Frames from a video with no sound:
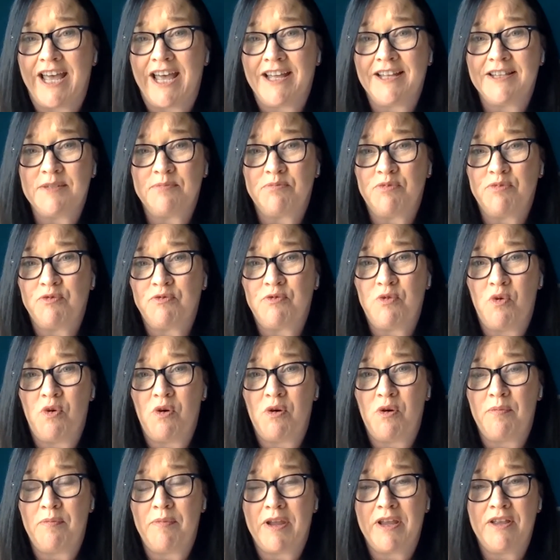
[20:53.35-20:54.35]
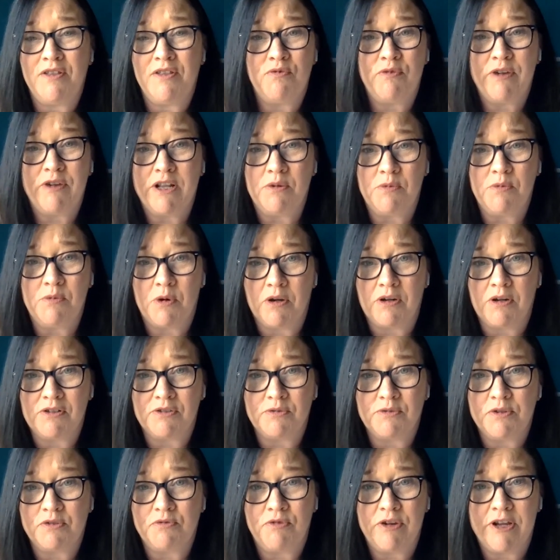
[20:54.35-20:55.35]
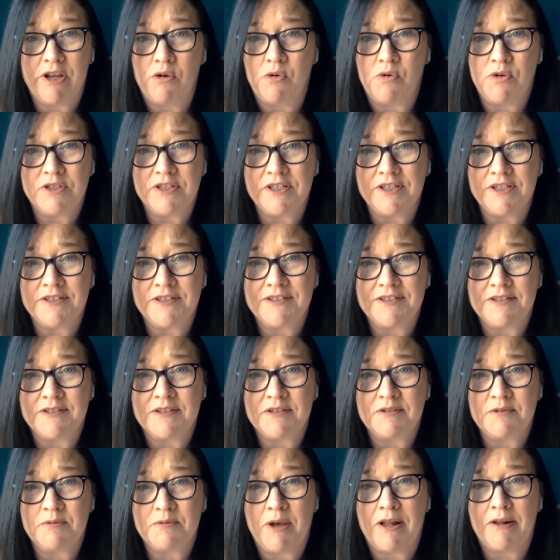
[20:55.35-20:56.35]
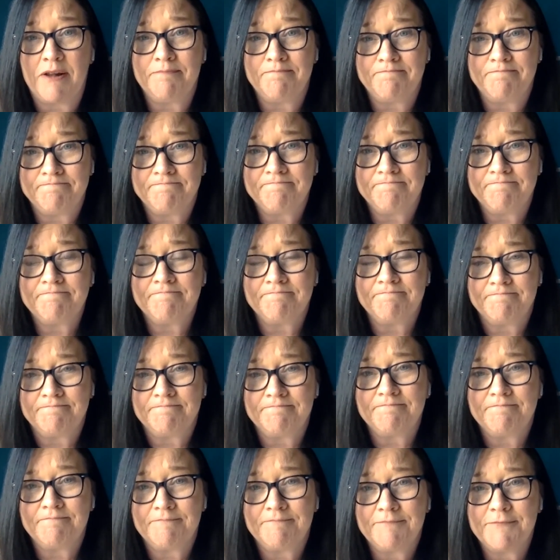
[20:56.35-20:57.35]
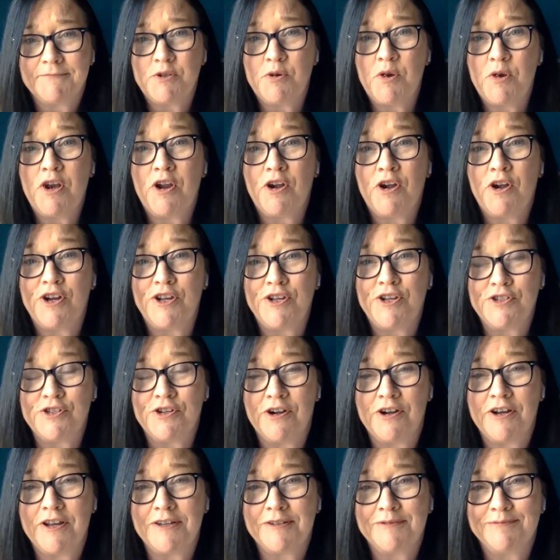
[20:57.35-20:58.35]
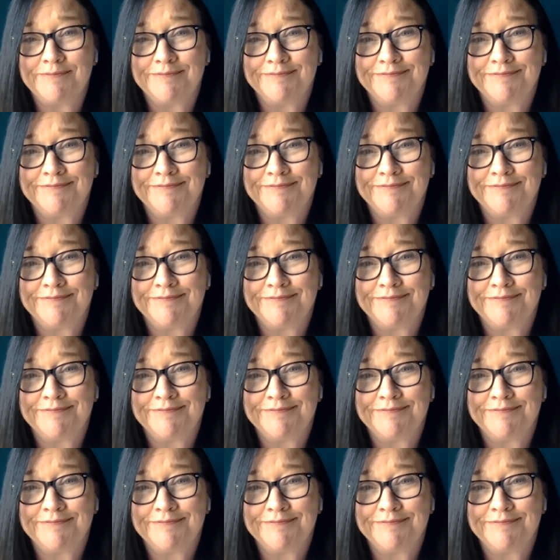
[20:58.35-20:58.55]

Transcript: ads perform in the real world with real audiences as well. So a learning journey.